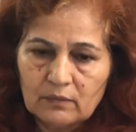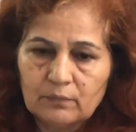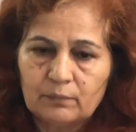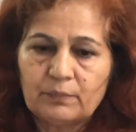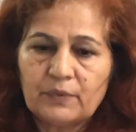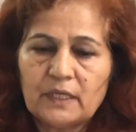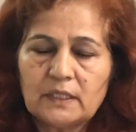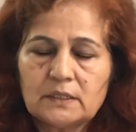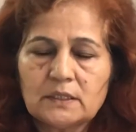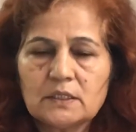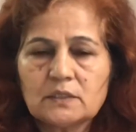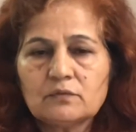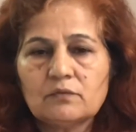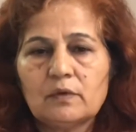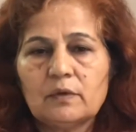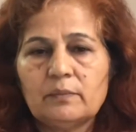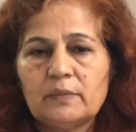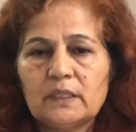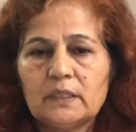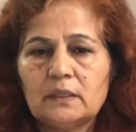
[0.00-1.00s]
prices
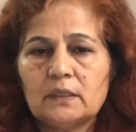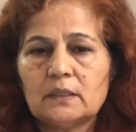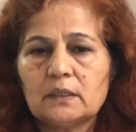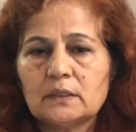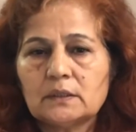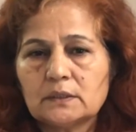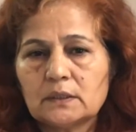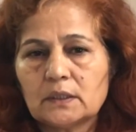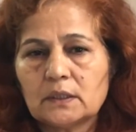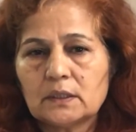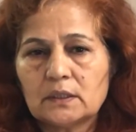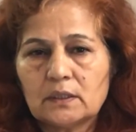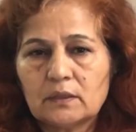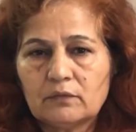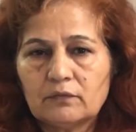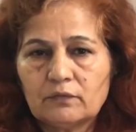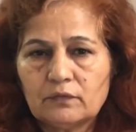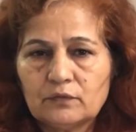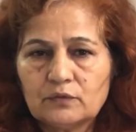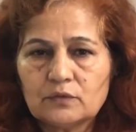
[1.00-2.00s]
will be decreasing in the
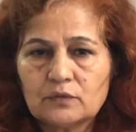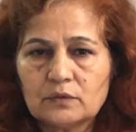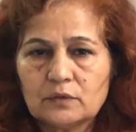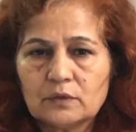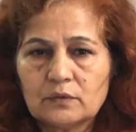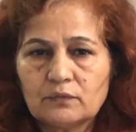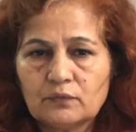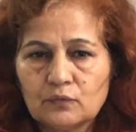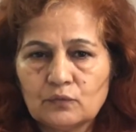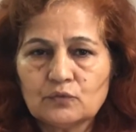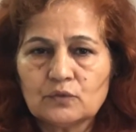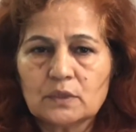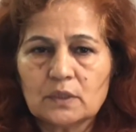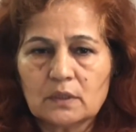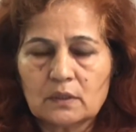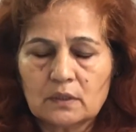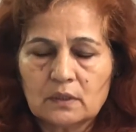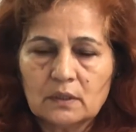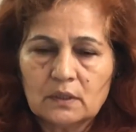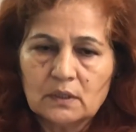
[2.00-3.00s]

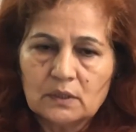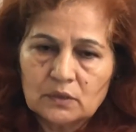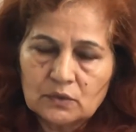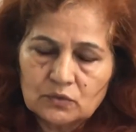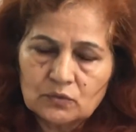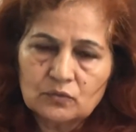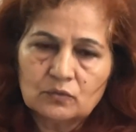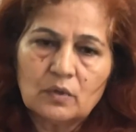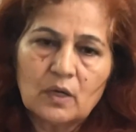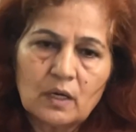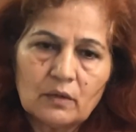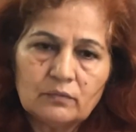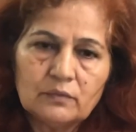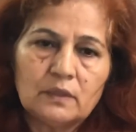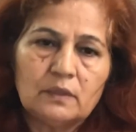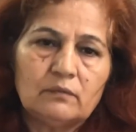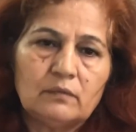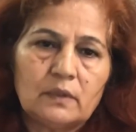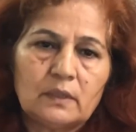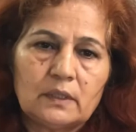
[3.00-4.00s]
future, so how
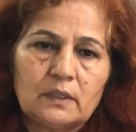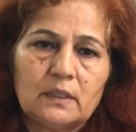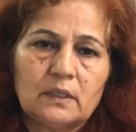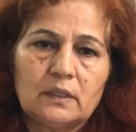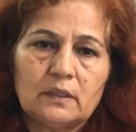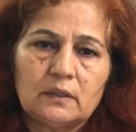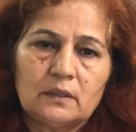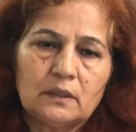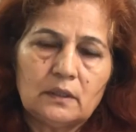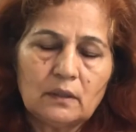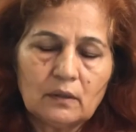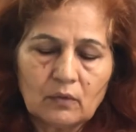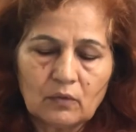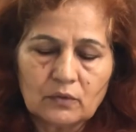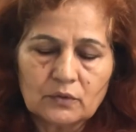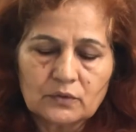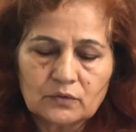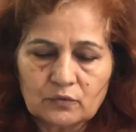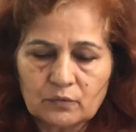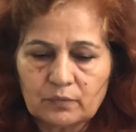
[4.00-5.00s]
they will retain their
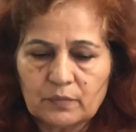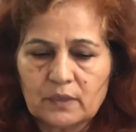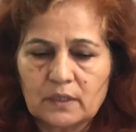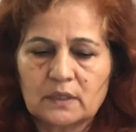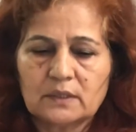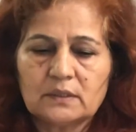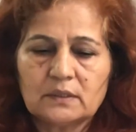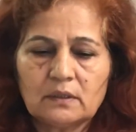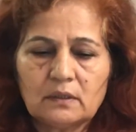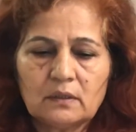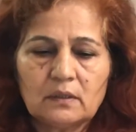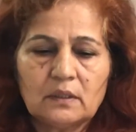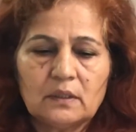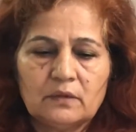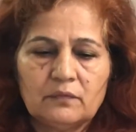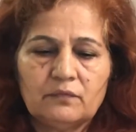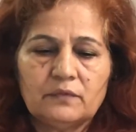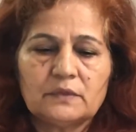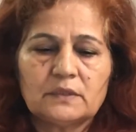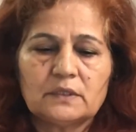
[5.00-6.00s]
cost of production
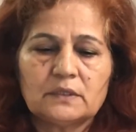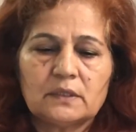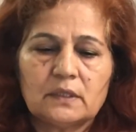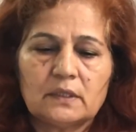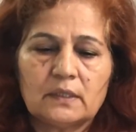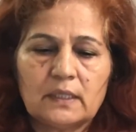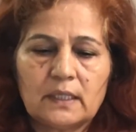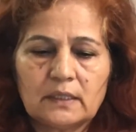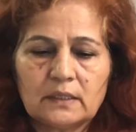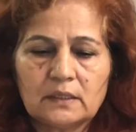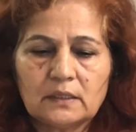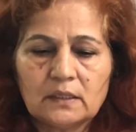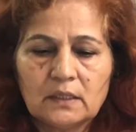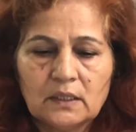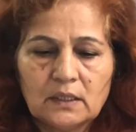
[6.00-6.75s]
which is in that.